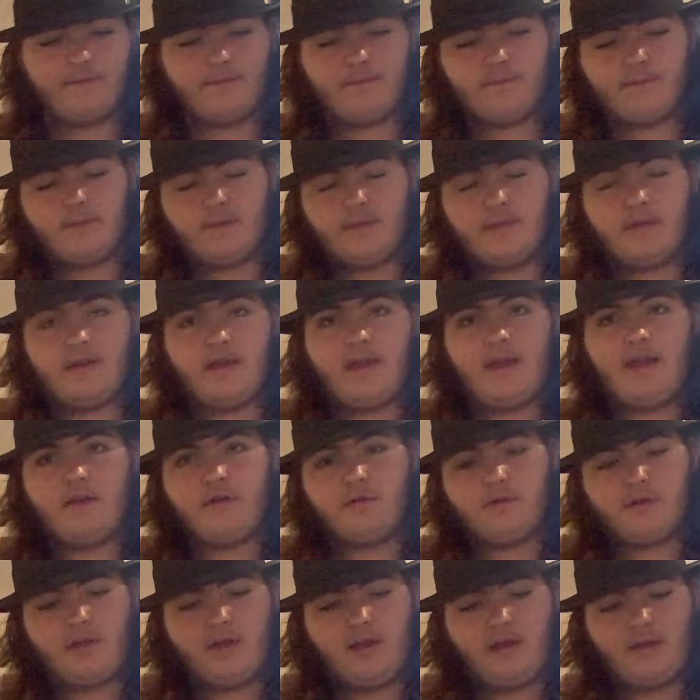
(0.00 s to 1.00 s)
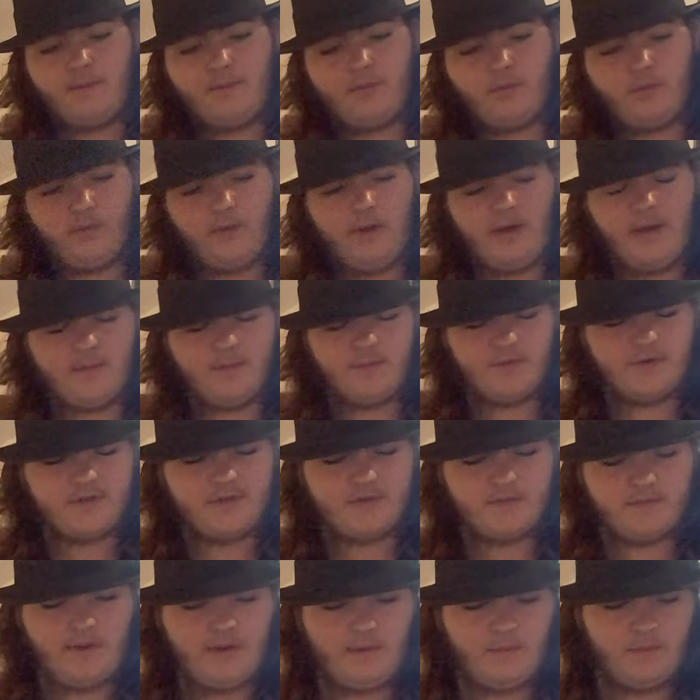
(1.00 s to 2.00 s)
with the ettercap web
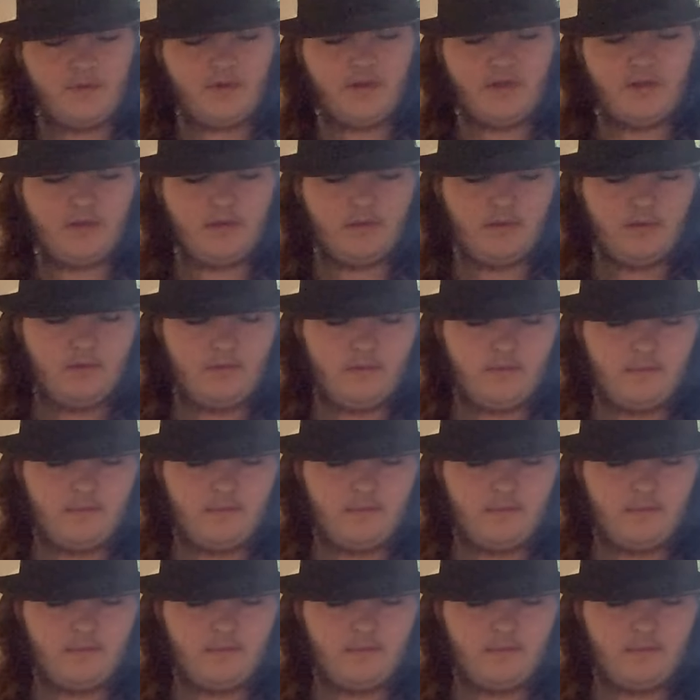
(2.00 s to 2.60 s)
surrounding